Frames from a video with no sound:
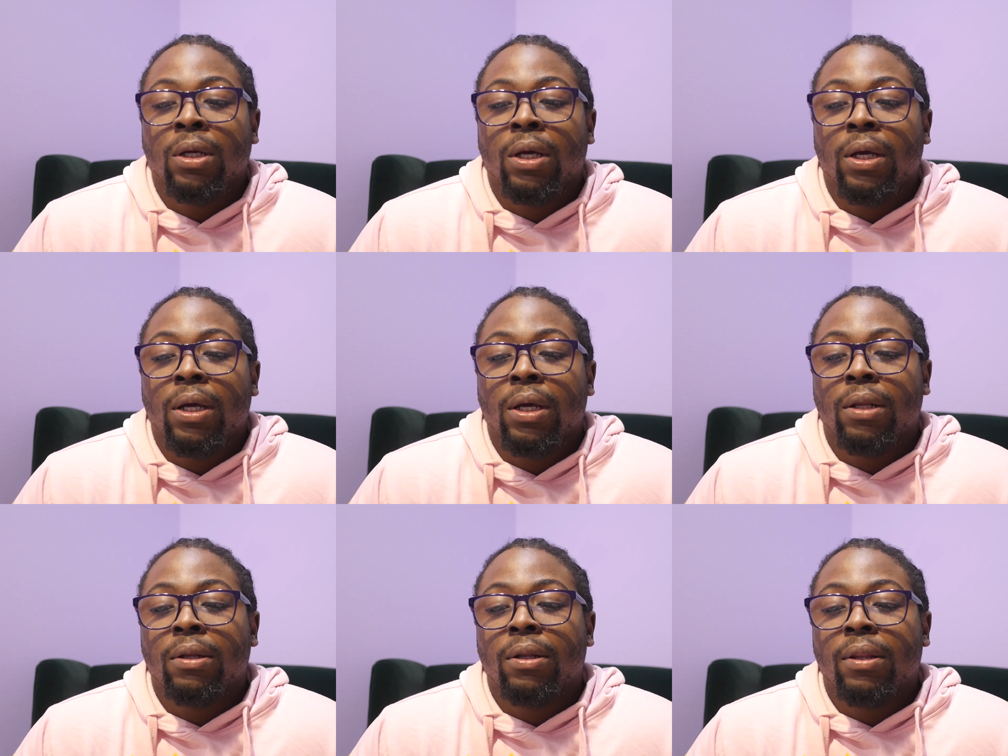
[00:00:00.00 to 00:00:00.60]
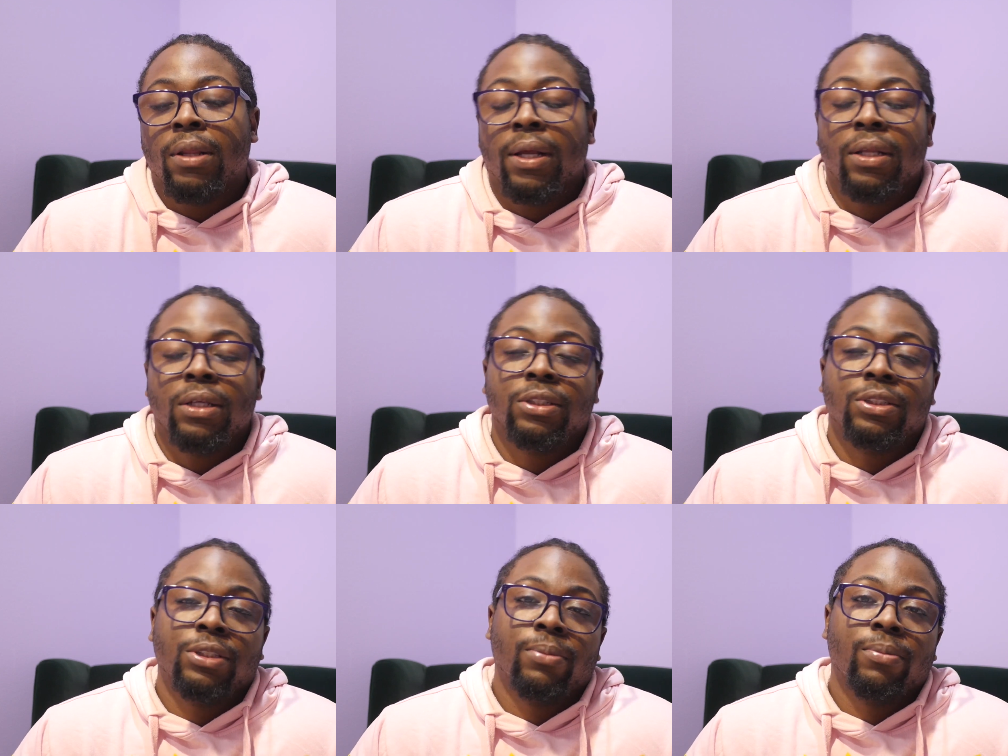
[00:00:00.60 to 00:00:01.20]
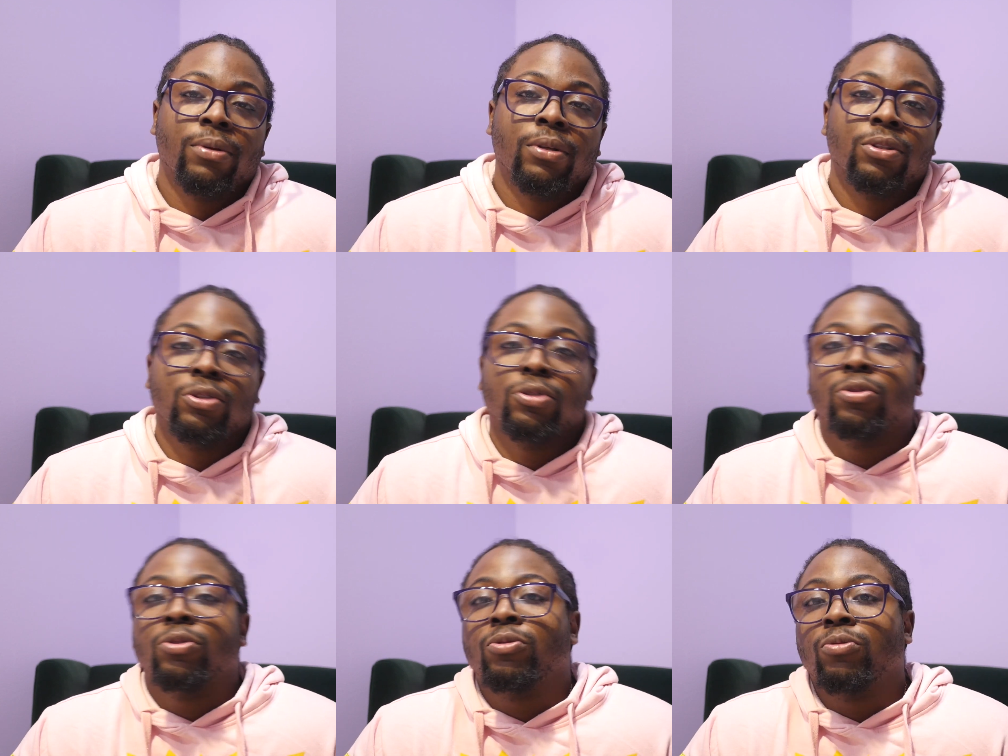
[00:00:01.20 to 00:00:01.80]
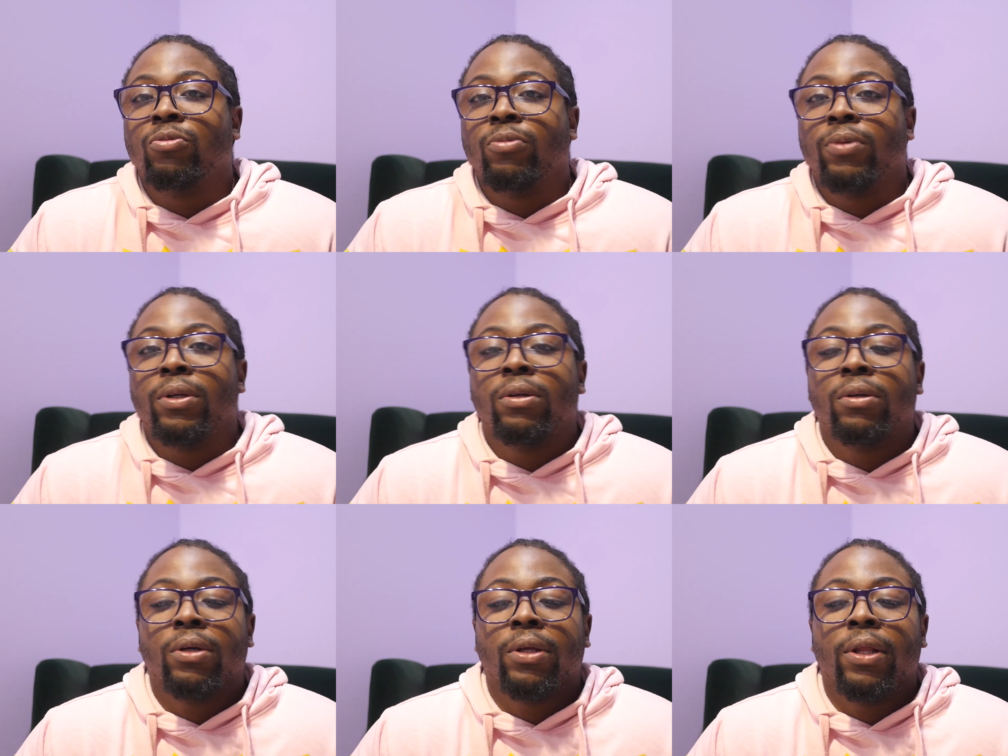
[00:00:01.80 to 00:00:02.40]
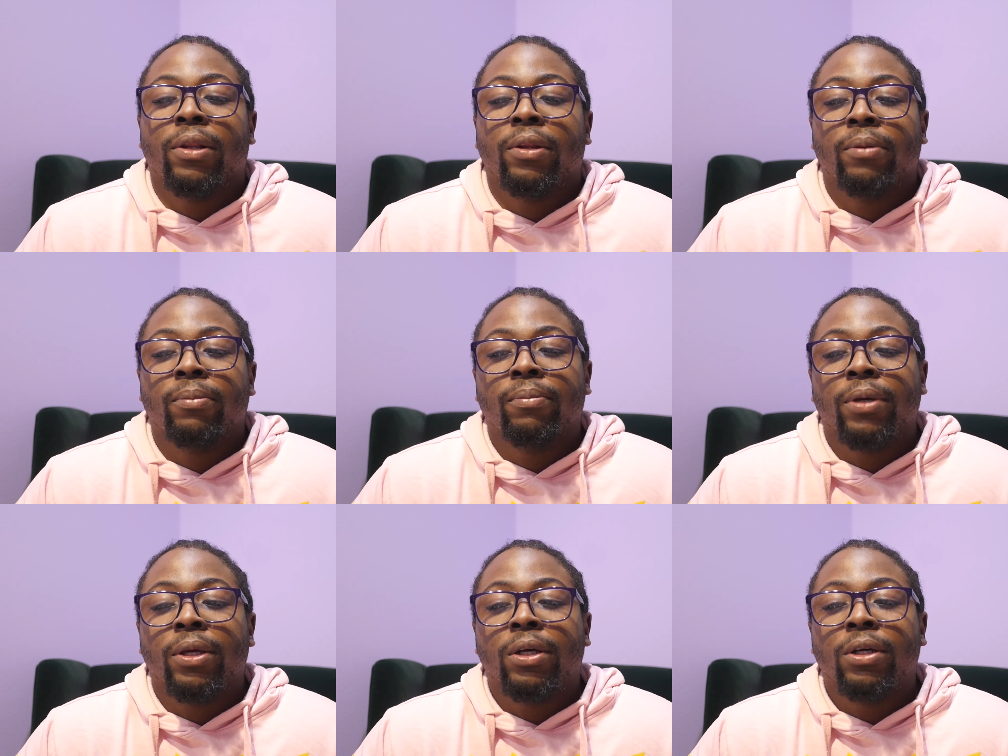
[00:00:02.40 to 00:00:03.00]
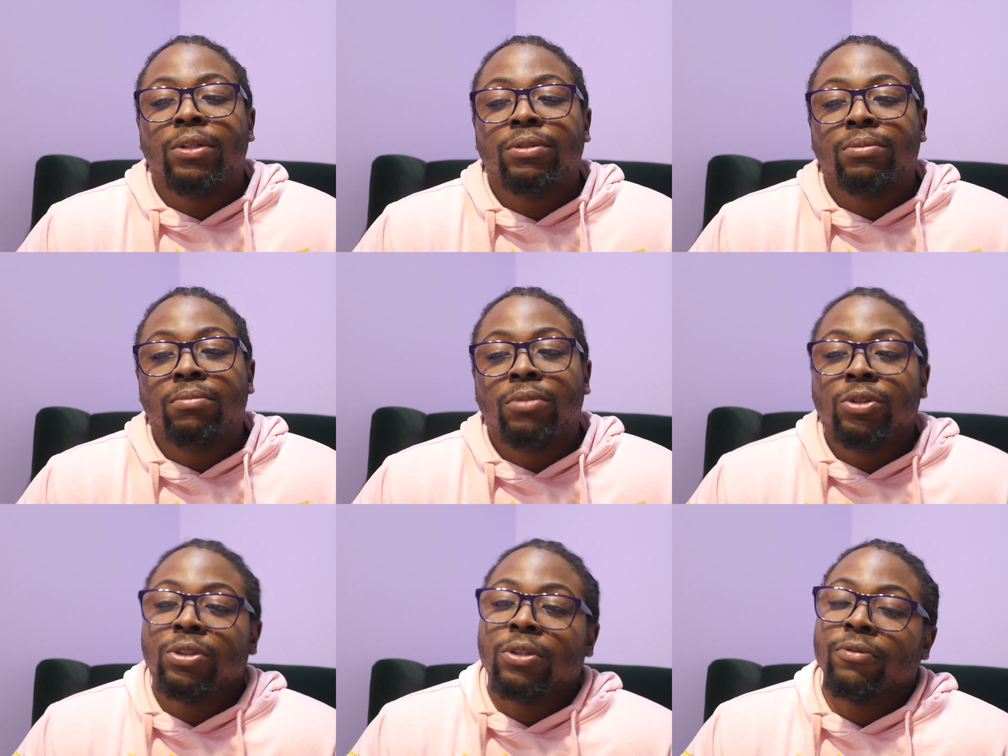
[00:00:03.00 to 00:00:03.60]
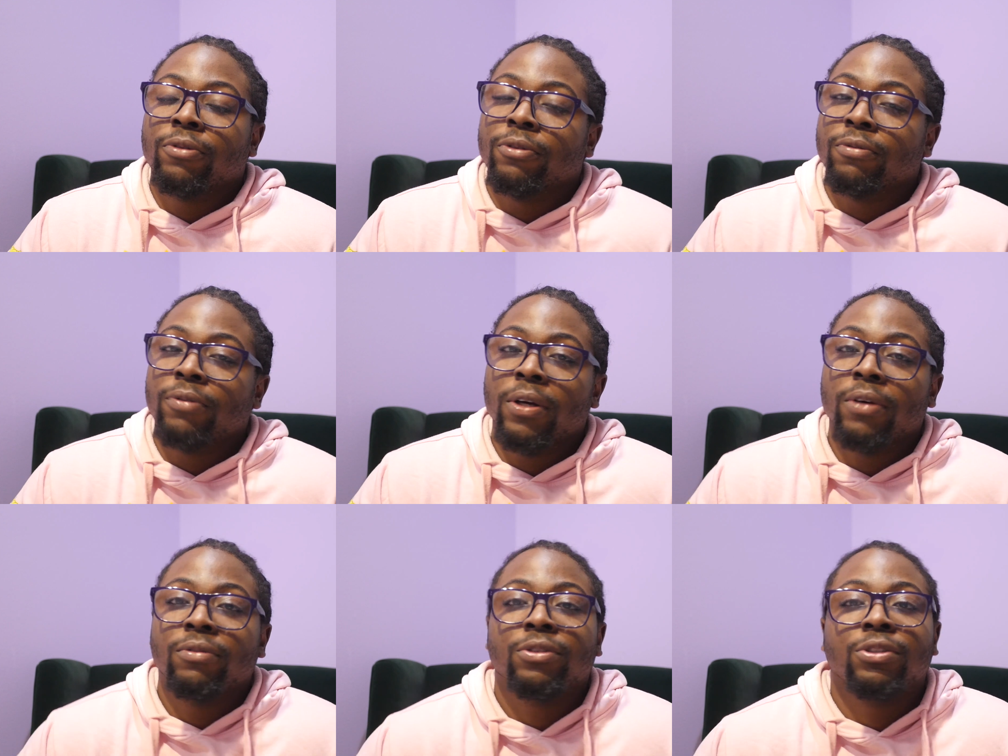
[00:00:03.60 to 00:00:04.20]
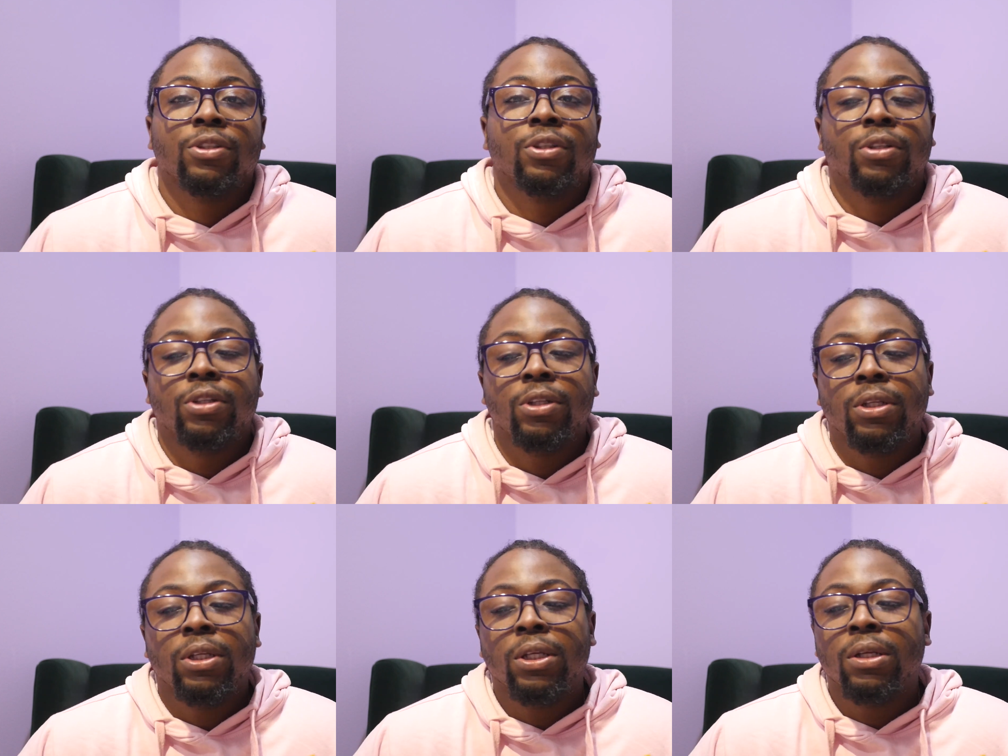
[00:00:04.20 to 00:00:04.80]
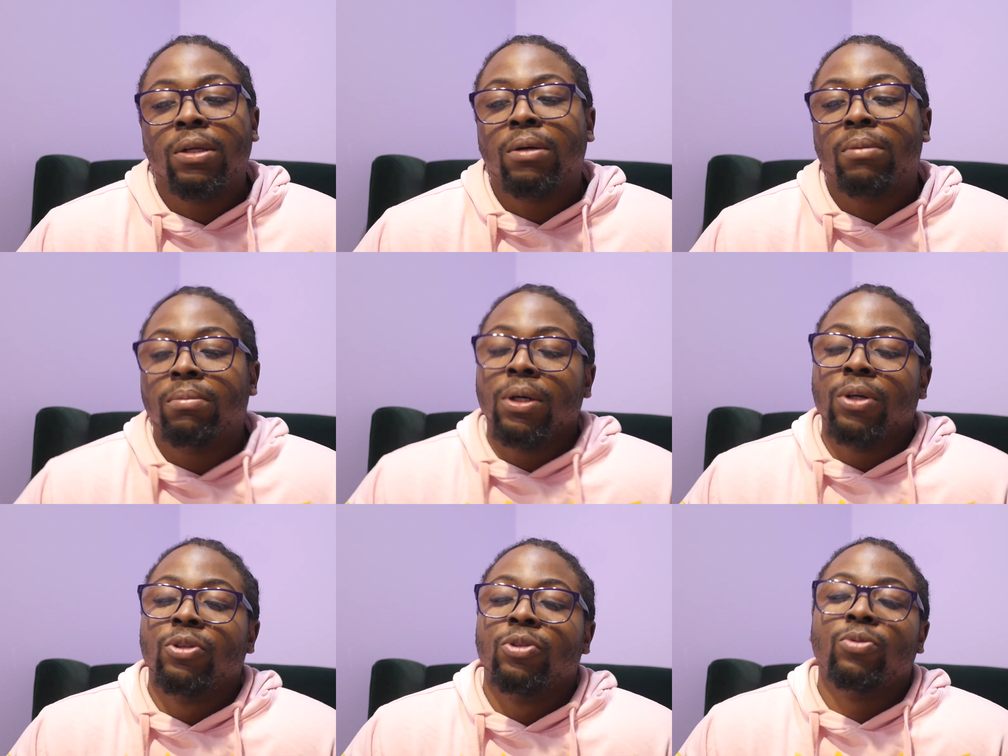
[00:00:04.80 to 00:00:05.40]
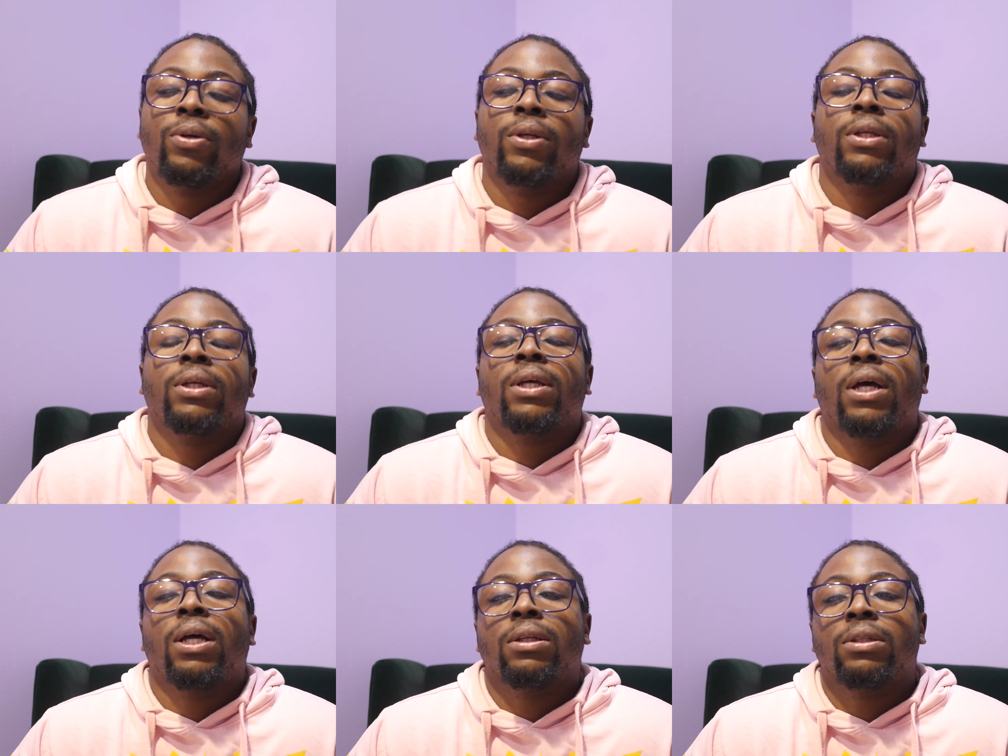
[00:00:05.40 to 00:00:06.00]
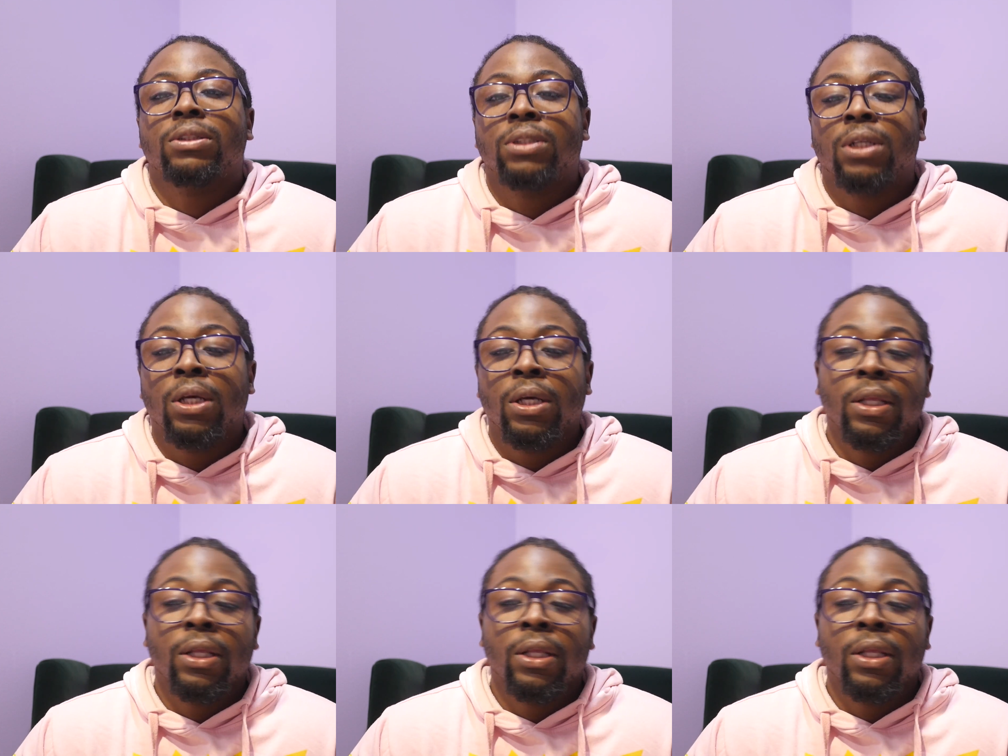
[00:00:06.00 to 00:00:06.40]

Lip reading: And that is something to know when looking at them, because most of your firefish are going to need about 20 gallons.